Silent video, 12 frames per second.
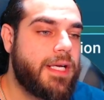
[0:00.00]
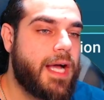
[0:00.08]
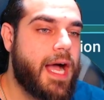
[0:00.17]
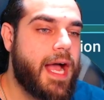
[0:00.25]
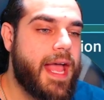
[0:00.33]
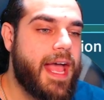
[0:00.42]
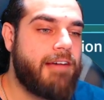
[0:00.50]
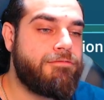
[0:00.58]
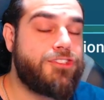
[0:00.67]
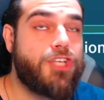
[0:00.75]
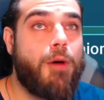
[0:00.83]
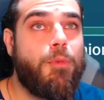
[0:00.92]
I
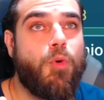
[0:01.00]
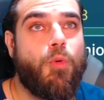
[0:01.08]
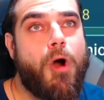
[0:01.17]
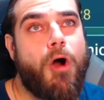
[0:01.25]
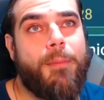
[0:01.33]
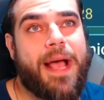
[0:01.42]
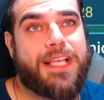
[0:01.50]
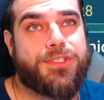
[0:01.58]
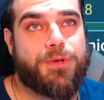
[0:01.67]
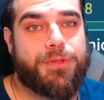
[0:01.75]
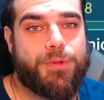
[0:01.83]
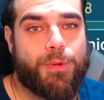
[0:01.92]
have double
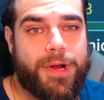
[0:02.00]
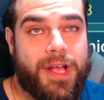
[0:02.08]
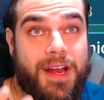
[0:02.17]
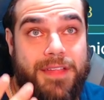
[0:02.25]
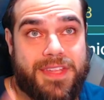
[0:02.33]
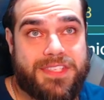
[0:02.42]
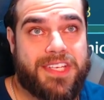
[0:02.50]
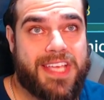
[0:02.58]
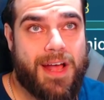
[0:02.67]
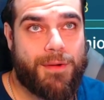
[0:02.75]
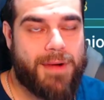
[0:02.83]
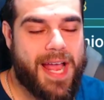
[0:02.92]
Wallmaster Thorion on this
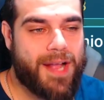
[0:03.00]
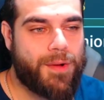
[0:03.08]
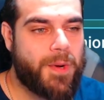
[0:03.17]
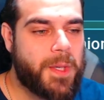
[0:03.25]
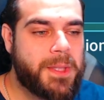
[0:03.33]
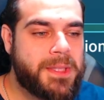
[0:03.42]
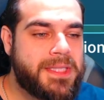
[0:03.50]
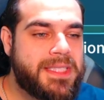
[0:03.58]
account, Ragorne.